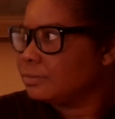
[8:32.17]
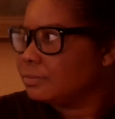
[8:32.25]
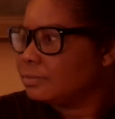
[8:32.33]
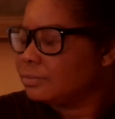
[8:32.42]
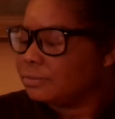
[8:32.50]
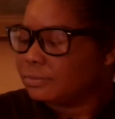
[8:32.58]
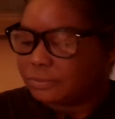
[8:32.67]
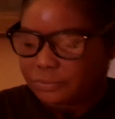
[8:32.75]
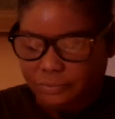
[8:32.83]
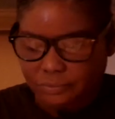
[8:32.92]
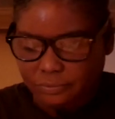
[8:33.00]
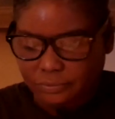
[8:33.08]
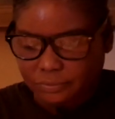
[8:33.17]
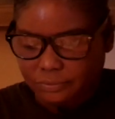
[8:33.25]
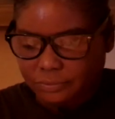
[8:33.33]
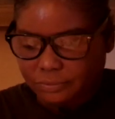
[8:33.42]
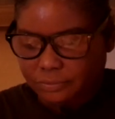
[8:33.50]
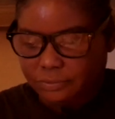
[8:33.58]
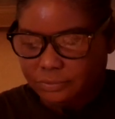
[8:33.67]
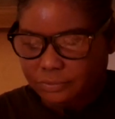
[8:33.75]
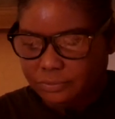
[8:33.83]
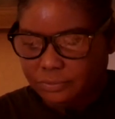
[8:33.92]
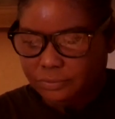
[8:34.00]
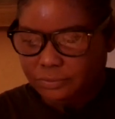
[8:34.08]

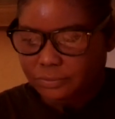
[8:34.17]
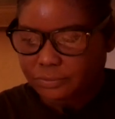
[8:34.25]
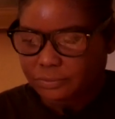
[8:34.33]
(not speaking)